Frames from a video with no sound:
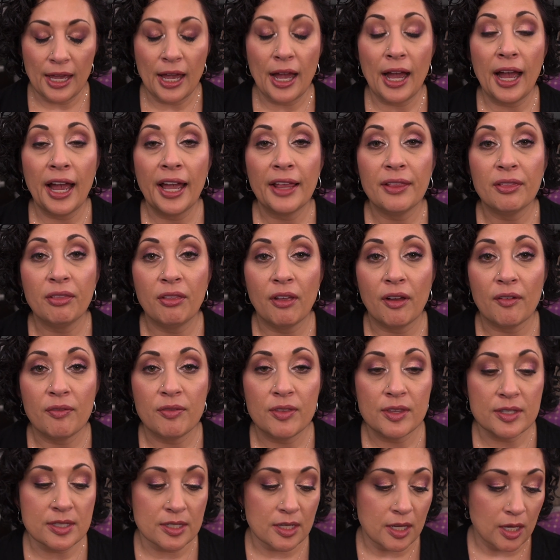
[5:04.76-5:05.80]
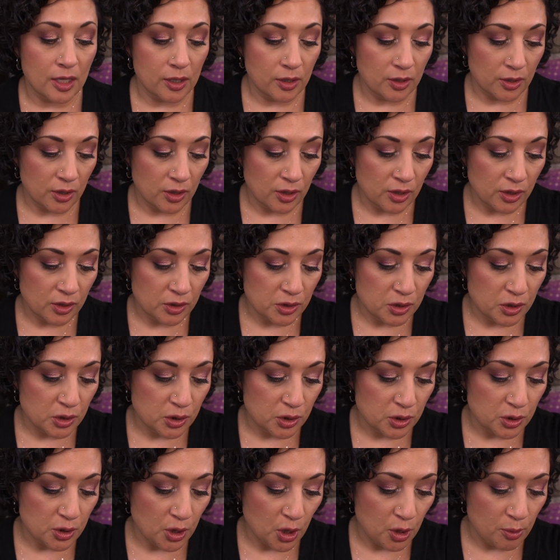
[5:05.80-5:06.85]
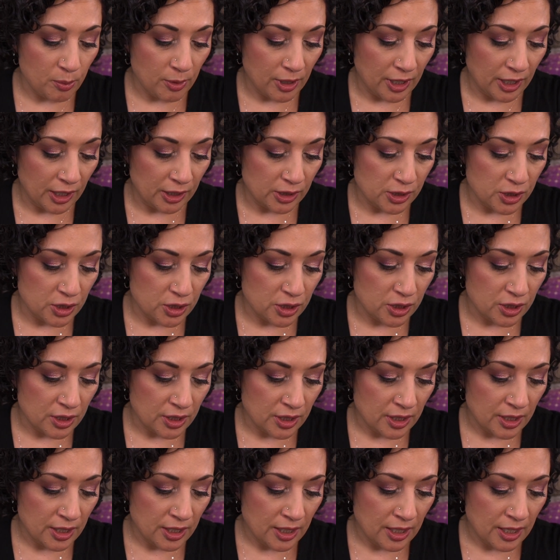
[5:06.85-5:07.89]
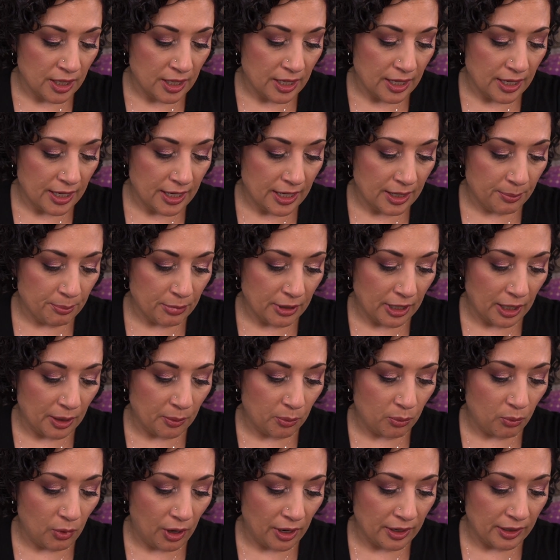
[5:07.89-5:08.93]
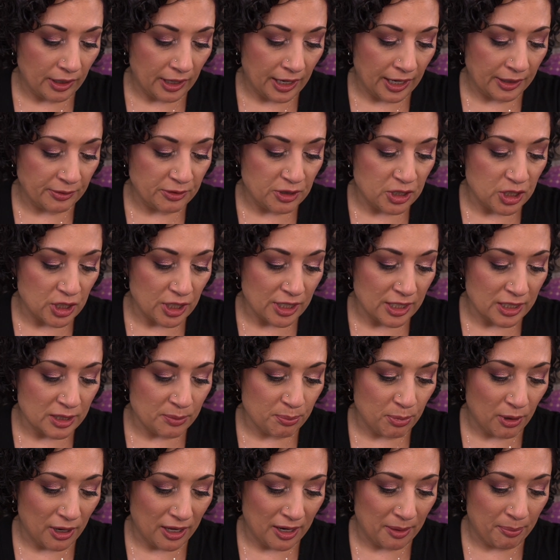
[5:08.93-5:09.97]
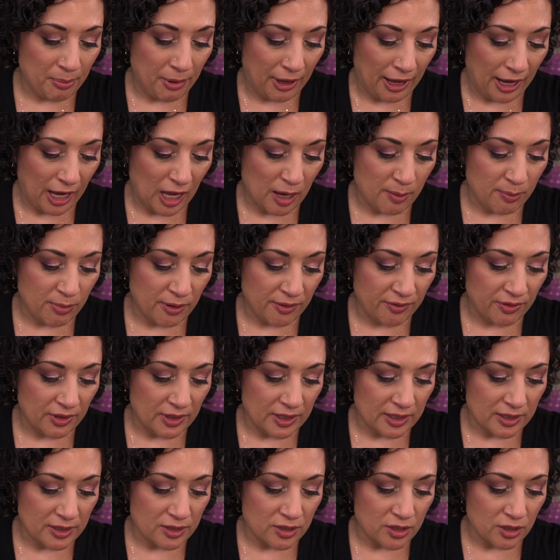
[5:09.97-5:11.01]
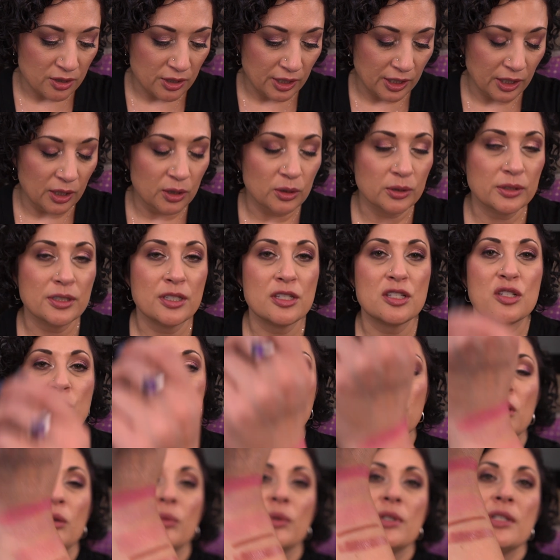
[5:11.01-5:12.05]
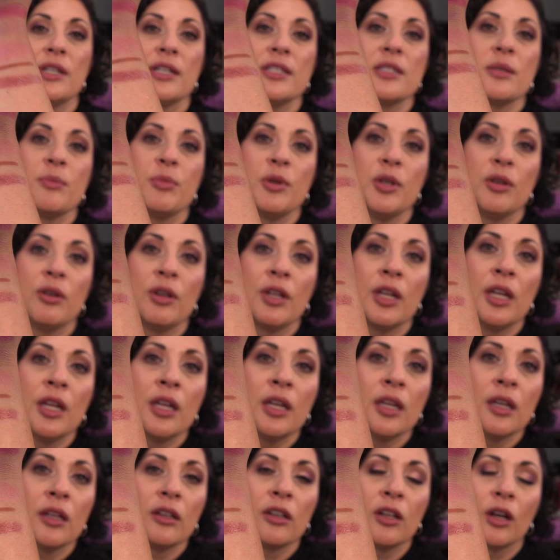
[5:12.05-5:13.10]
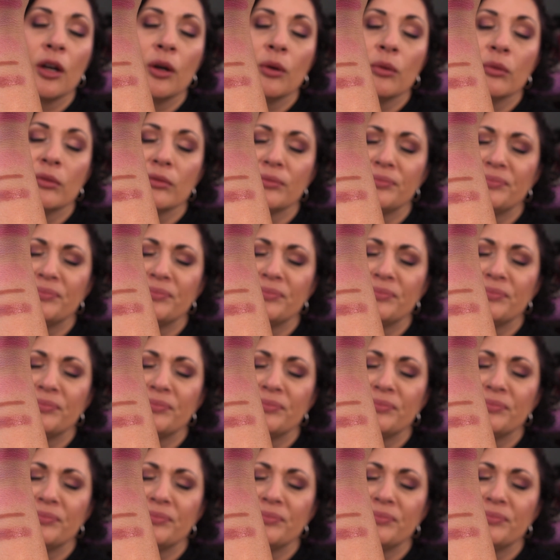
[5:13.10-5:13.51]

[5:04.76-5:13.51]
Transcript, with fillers: I love this color so much. But I just bought a backup of this during Ulta's 21 Days of Beauty. No.